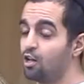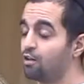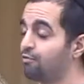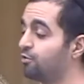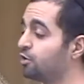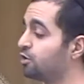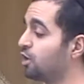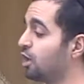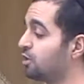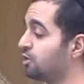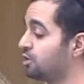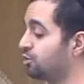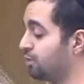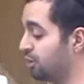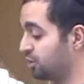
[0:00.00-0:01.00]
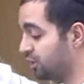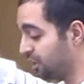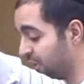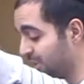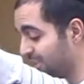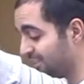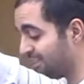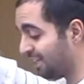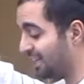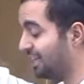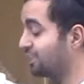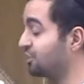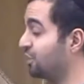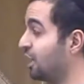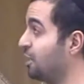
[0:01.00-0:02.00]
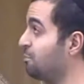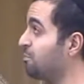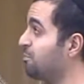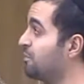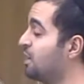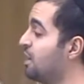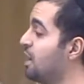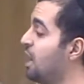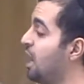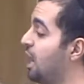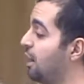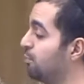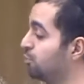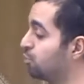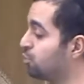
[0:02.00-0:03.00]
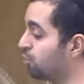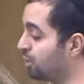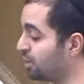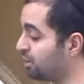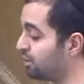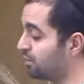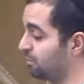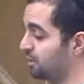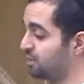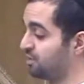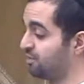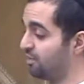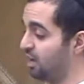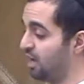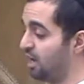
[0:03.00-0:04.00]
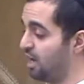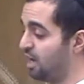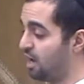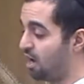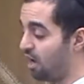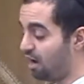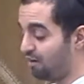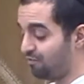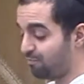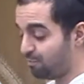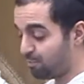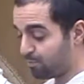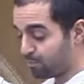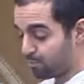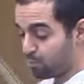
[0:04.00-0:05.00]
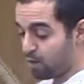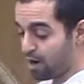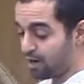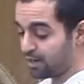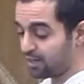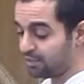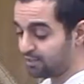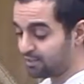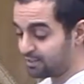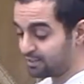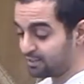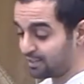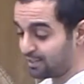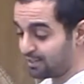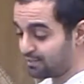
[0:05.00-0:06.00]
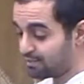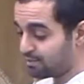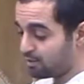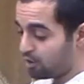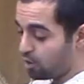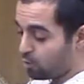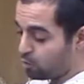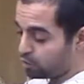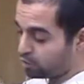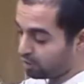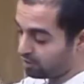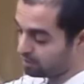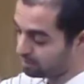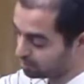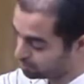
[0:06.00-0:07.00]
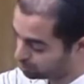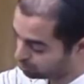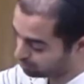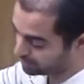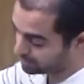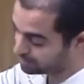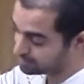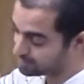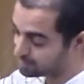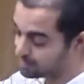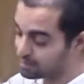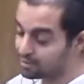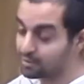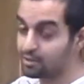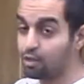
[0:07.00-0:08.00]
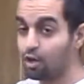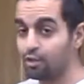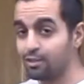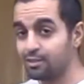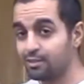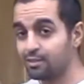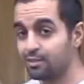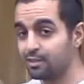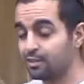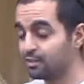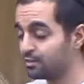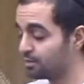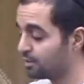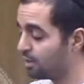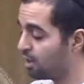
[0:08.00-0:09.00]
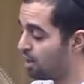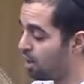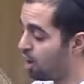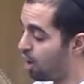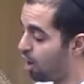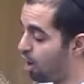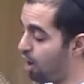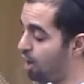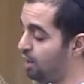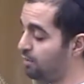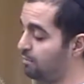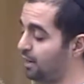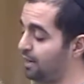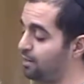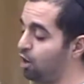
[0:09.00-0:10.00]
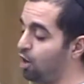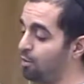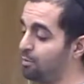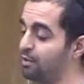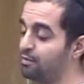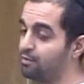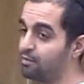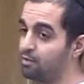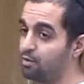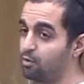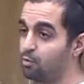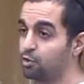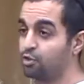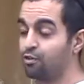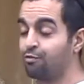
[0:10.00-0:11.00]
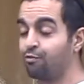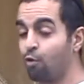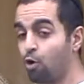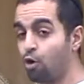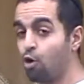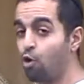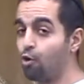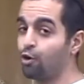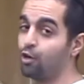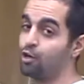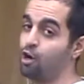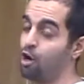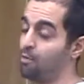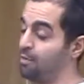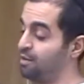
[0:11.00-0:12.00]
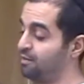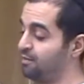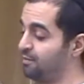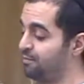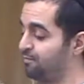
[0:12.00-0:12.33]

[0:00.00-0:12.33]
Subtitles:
The first concentration is that Hashem, I'm doing the mitzvah of wearing tzitzit, which are these strings, this is called a tzitzit, on my garment, which is a 4-cornered garment.